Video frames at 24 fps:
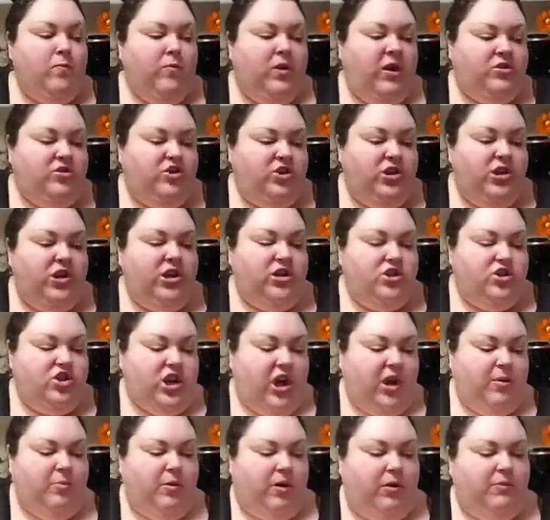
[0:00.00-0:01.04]
And she hit
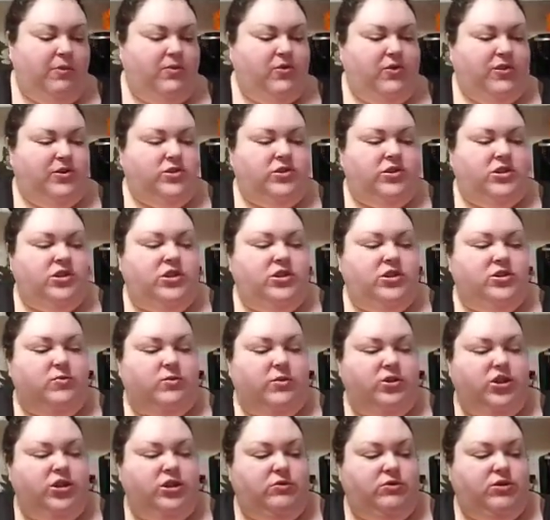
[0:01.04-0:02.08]
jackpot with this. This is
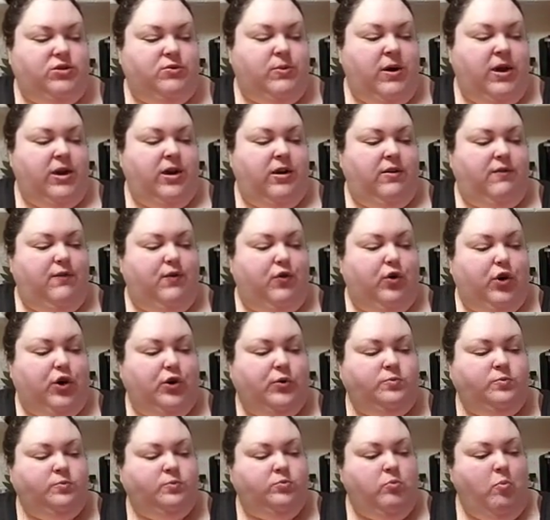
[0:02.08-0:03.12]
what she was waiting for.